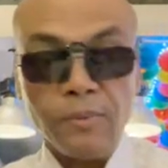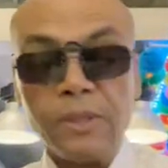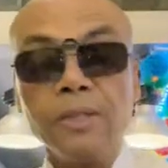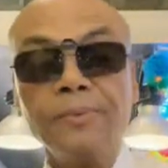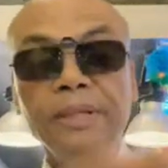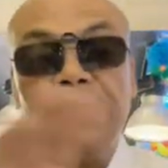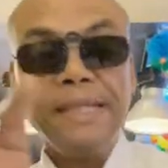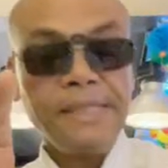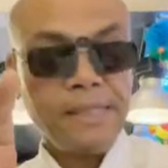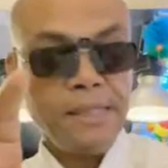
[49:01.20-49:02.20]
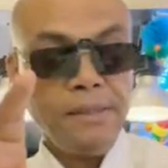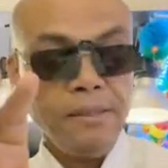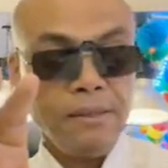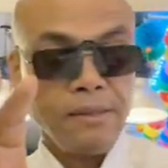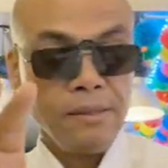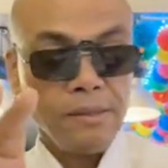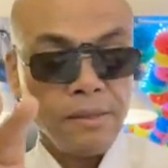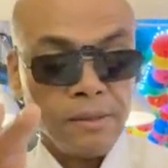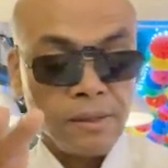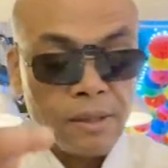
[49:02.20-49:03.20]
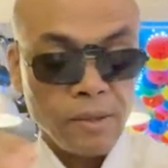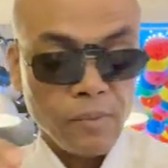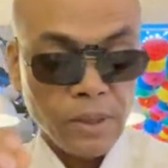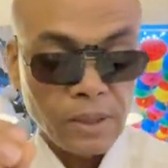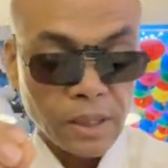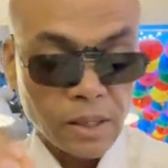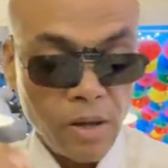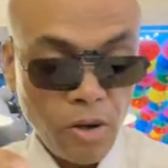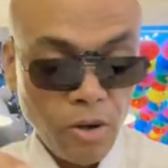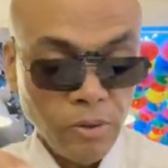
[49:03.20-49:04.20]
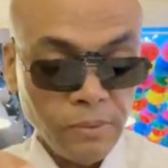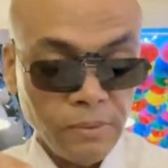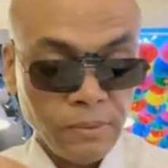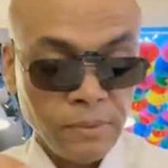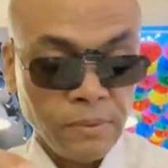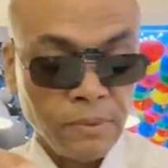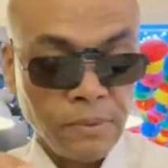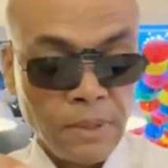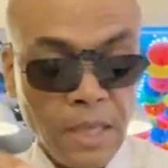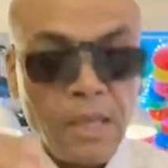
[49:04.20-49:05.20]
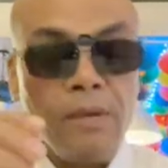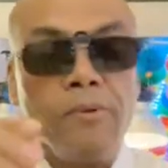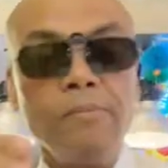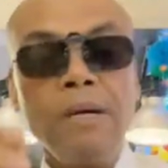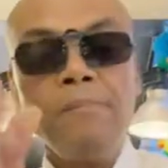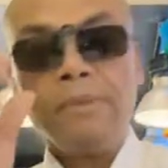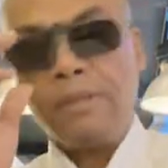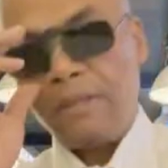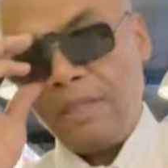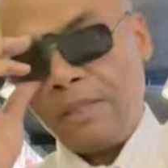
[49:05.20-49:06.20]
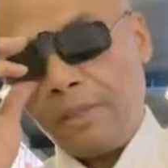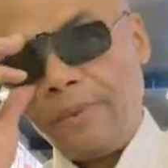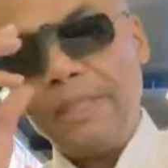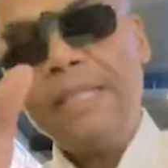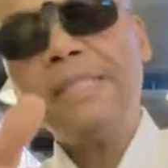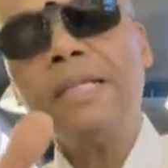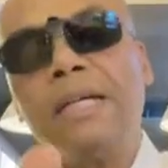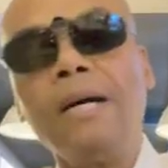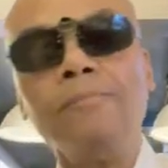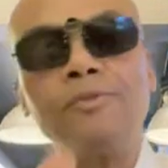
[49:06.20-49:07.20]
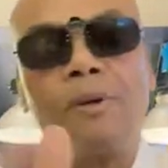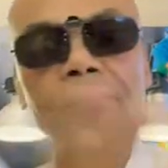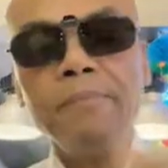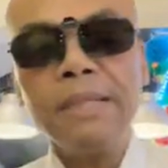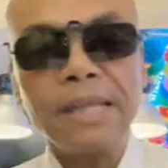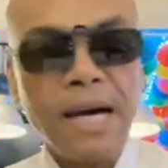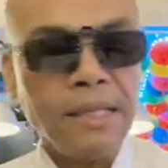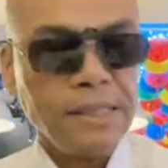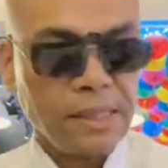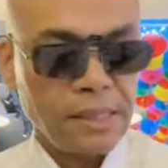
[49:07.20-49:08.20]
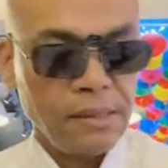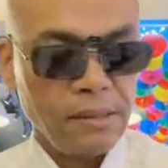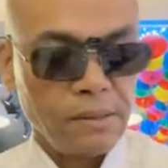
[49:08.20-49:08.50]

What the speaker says: with the religion, with the cult. Remember, the religion comes from the mythology.